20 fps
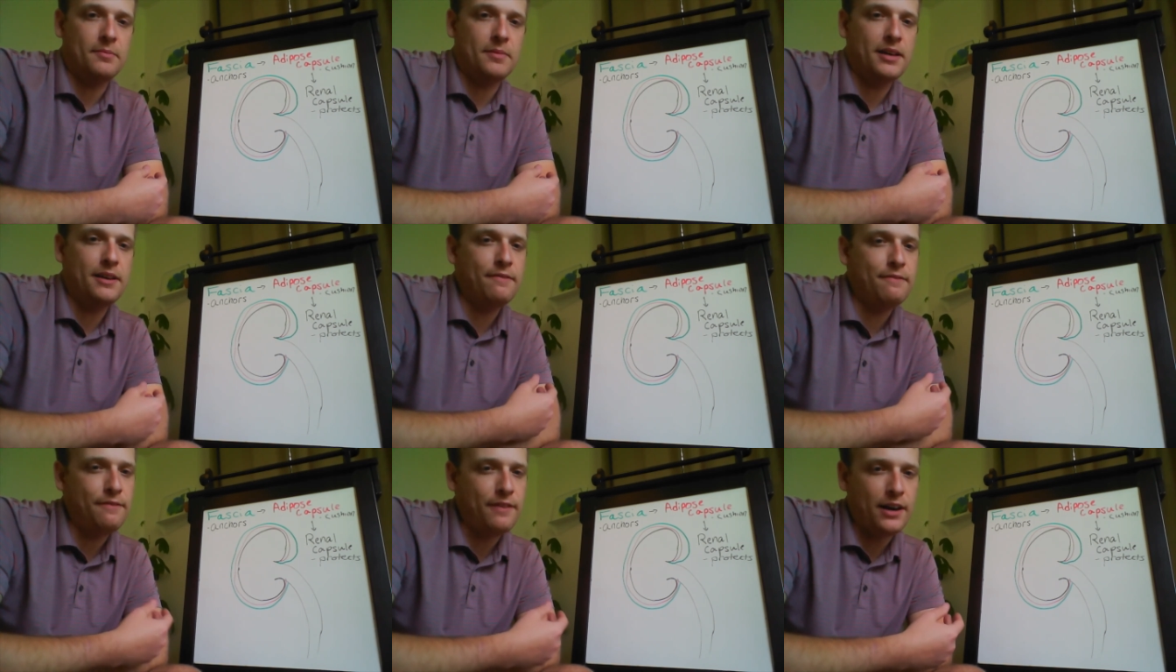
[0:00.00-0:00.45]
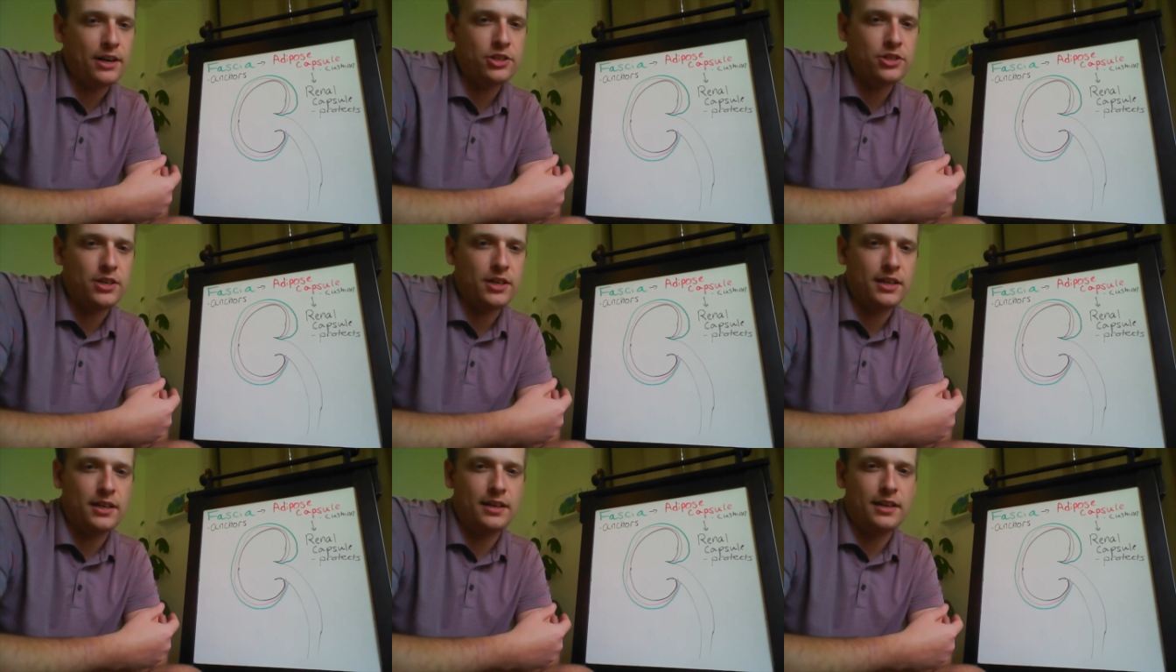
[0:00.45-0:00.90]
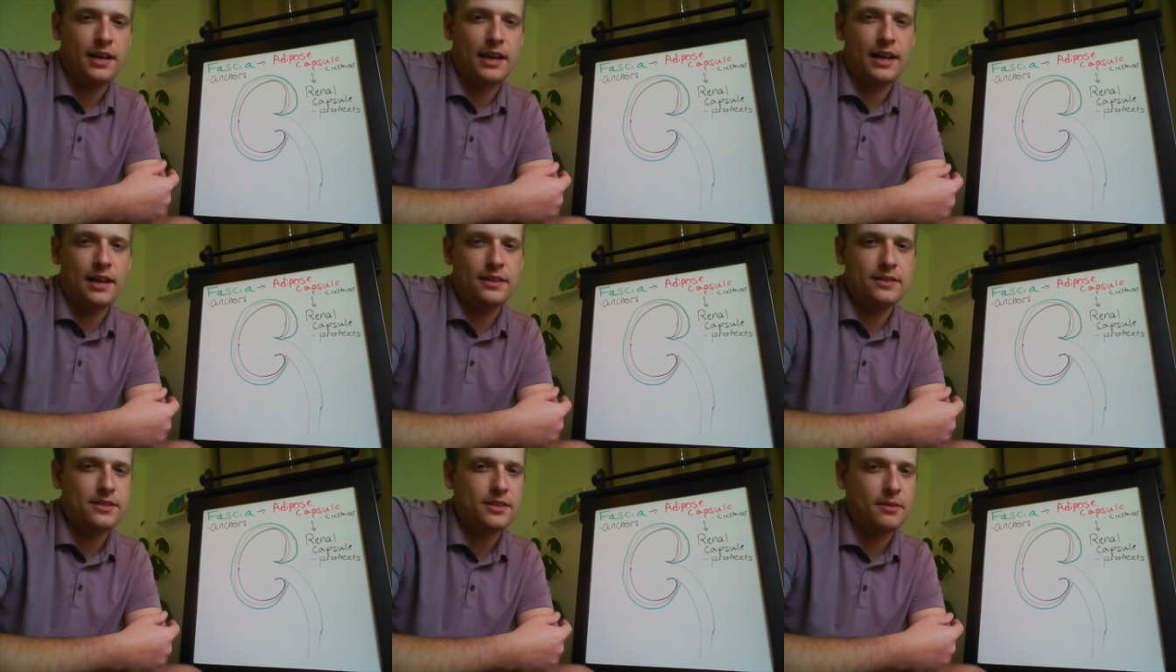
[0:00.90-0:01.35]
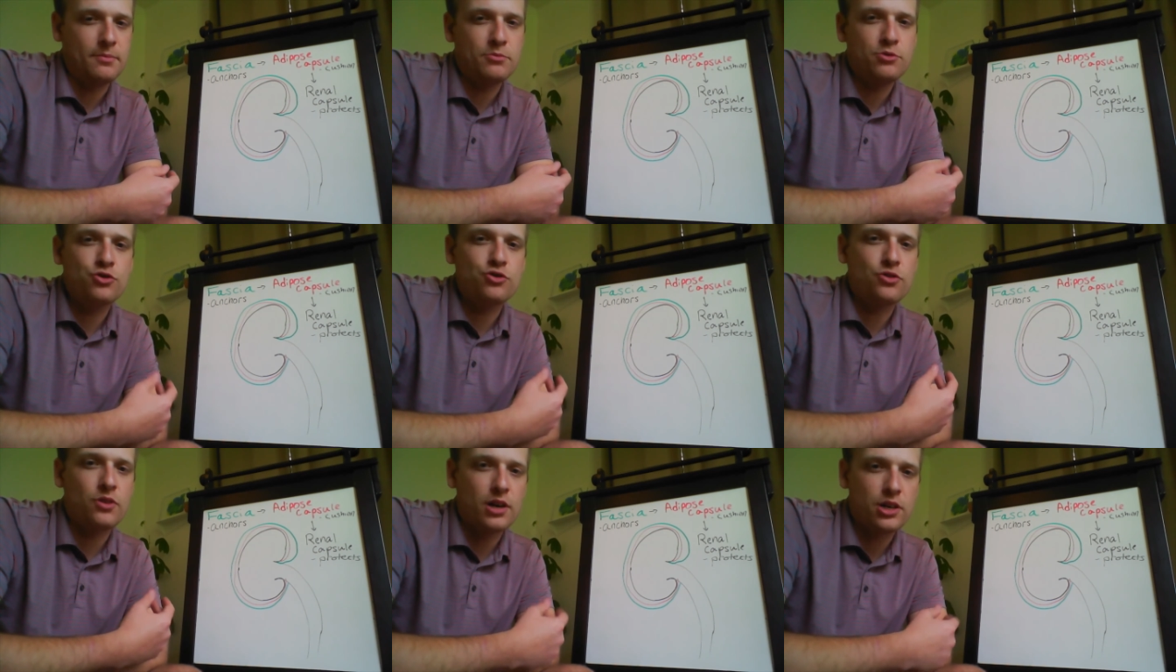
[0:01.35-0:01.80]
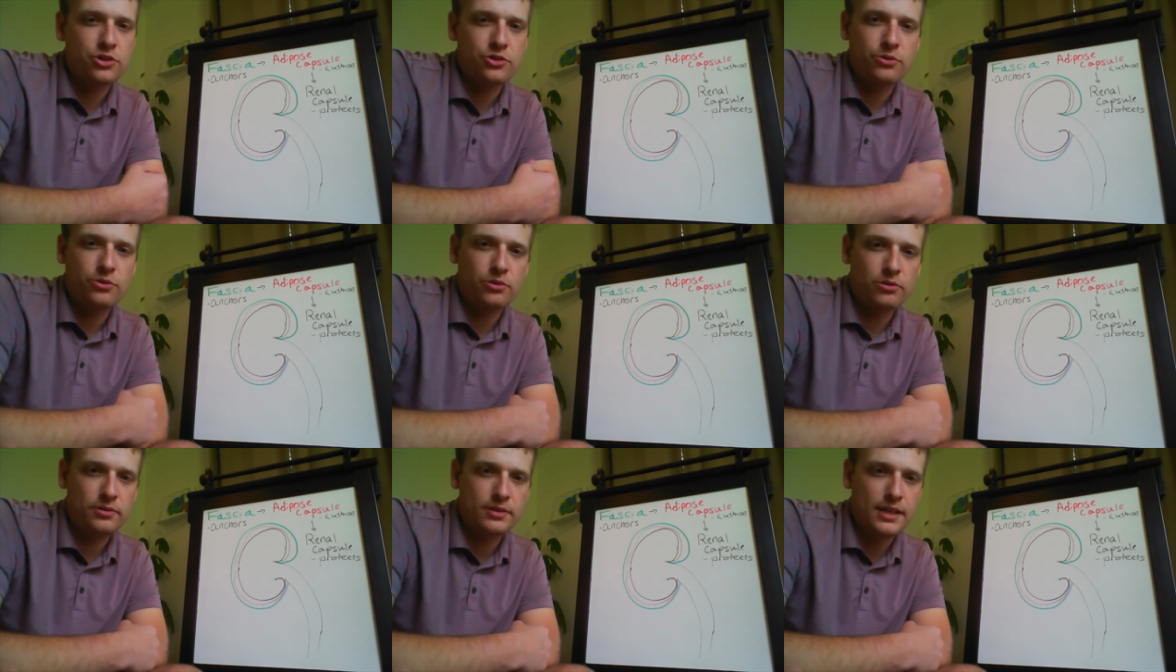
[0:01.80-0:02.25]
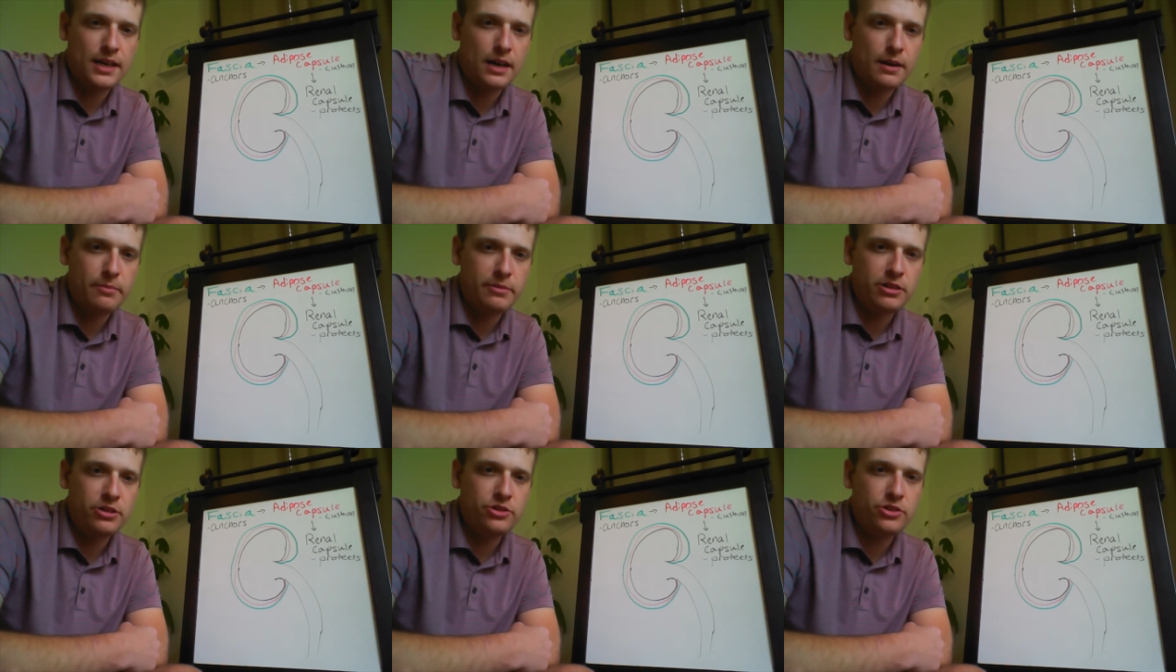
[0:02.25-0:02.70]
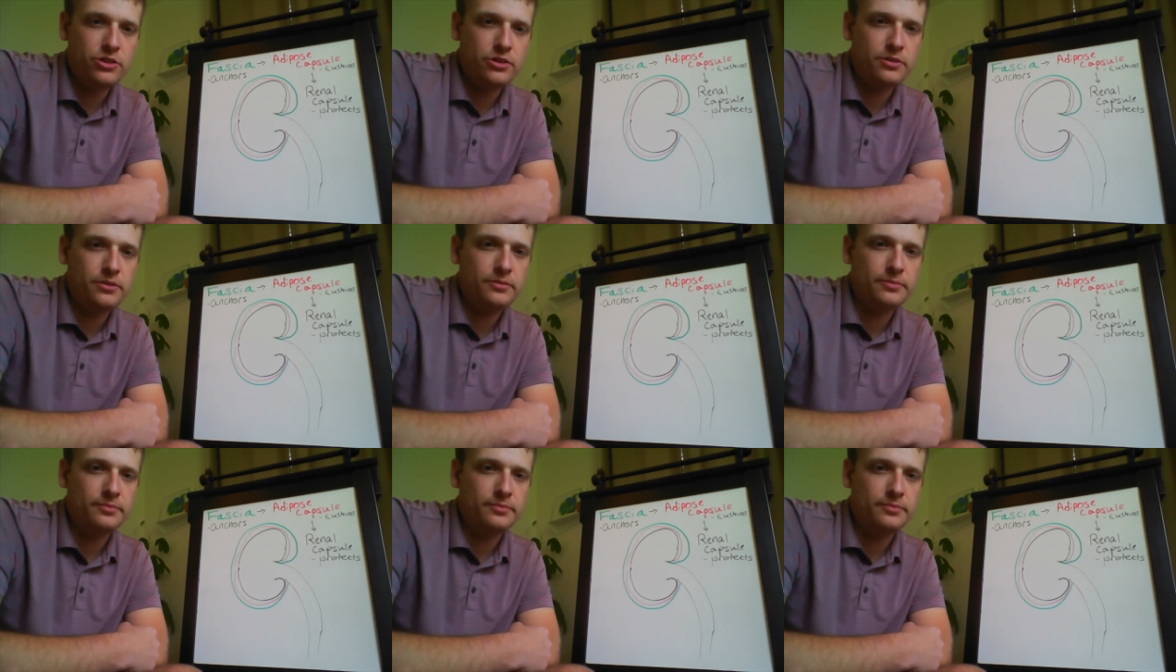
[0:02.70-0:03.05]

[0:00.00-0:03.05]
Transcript: infection and some structural damage.